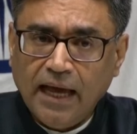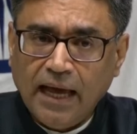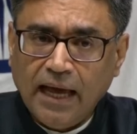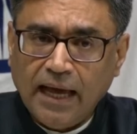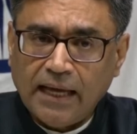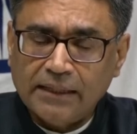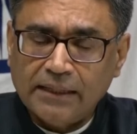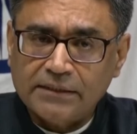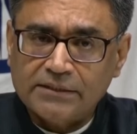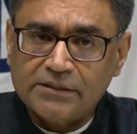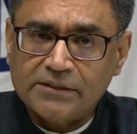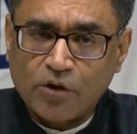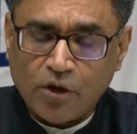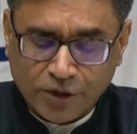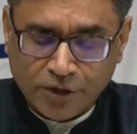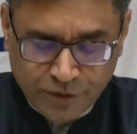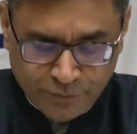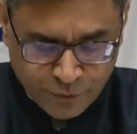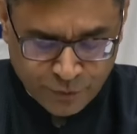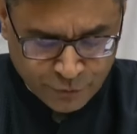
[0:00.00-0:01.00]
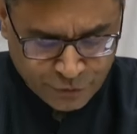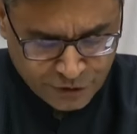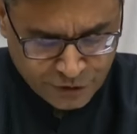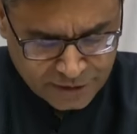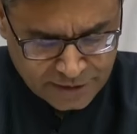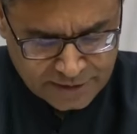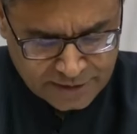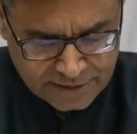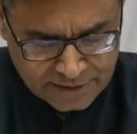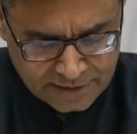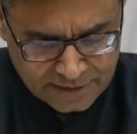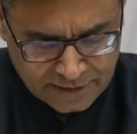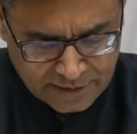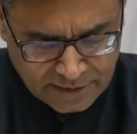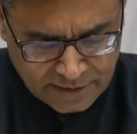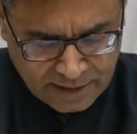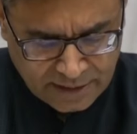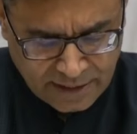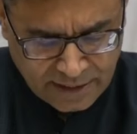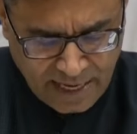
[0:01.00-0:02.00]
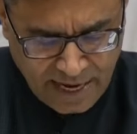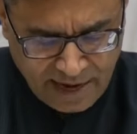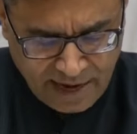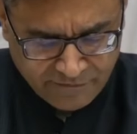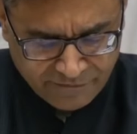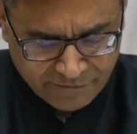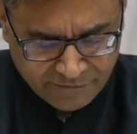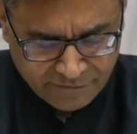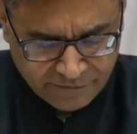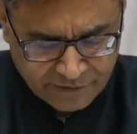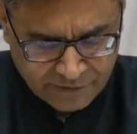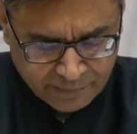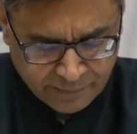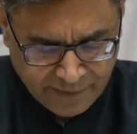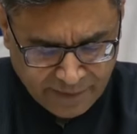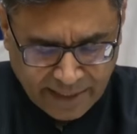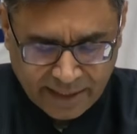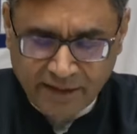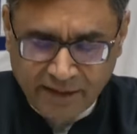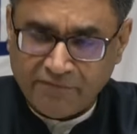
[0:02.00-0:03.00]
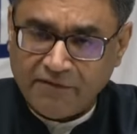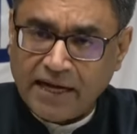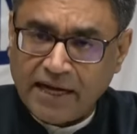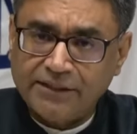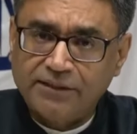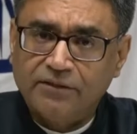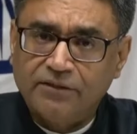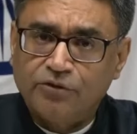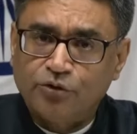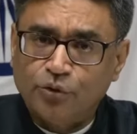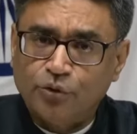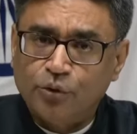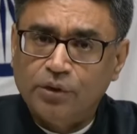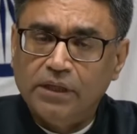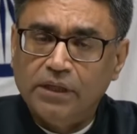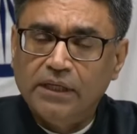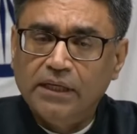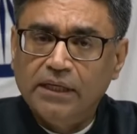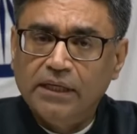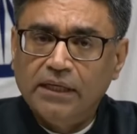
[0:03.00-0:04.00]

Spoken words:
and its contributions have played a vital role